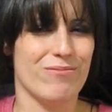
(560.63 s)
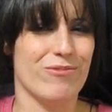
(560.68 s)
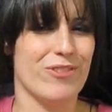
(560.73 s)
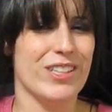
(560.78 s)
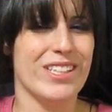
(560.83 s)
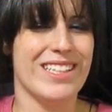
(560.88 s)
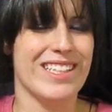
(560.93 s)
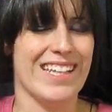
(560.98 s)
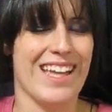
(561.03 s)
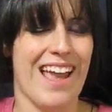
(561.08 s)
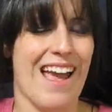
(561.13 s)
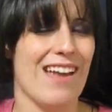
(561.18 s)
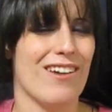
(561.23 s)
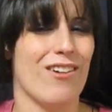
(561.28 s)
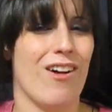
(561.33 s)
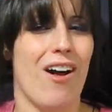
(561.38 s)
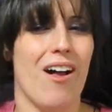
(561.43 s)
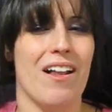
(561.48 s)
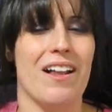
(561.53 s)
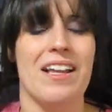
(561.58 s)
really at
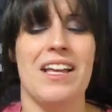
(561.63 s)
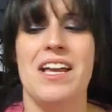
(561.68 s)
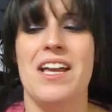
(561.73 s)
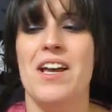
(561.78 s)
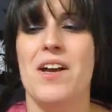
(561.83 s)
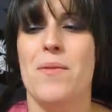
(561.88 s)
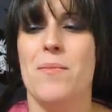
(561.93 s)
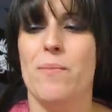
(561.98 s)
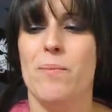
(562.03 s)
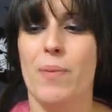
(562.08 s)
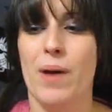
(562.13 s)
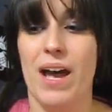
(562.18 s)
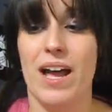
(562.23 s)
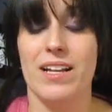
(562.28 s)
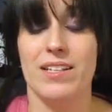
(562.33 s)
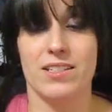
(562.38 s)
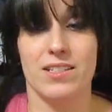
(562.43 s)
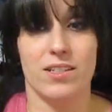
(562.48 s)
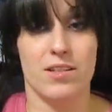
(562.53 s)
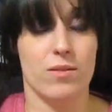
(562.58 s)
all.
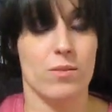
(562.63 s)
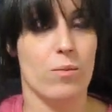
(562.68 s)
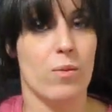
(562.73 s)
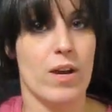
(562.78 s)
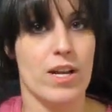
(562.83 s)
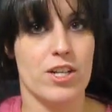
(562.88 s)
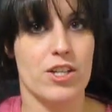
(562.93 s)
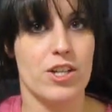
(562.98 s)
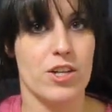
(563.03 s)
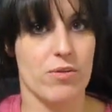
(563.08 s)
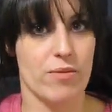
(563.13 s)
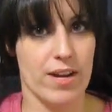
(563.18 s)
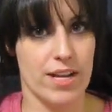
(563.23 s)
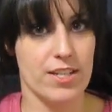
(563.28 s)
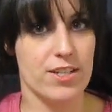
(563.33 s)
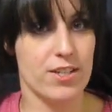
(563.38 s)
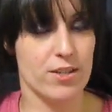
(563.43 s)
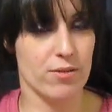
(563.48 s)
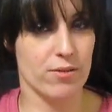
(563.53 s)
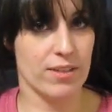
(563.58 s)
But when she
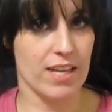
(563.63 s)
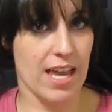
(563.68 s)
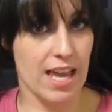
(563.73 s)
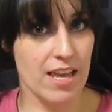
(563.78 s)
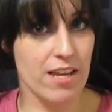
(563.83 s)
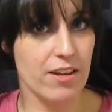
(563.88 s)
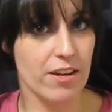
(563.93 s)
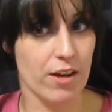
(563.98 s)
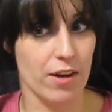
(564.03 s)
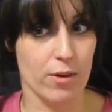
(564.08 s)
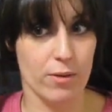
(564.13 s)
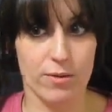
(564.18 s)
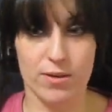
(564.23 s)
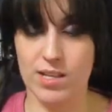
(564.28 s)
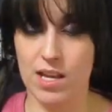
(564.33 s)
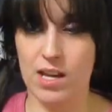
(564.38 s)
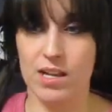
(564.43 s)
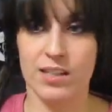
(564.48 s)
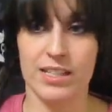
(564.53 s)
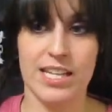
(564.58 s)
rescued Keiko,
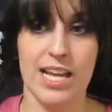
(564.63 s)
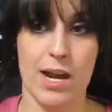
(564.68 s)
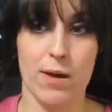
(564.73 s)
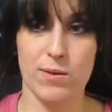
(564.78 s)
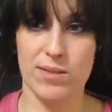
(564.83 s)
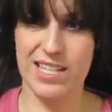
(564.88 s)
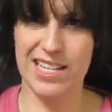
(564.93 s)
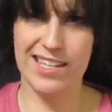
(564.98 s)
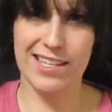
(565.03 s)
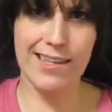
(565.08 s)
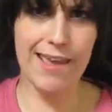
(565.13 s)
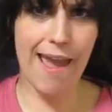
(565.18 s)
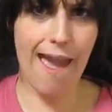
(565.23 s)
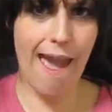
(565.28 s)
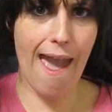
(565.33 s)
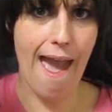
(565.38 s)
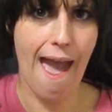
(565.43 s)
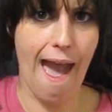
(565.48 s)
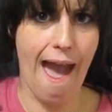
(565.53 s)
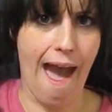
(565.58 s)
suddenly I was like,
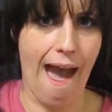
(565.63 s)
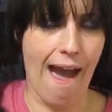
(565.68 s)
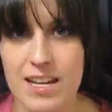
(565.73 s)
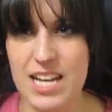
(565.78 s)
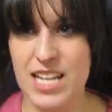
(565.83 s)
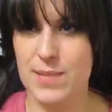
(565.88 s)
yeah!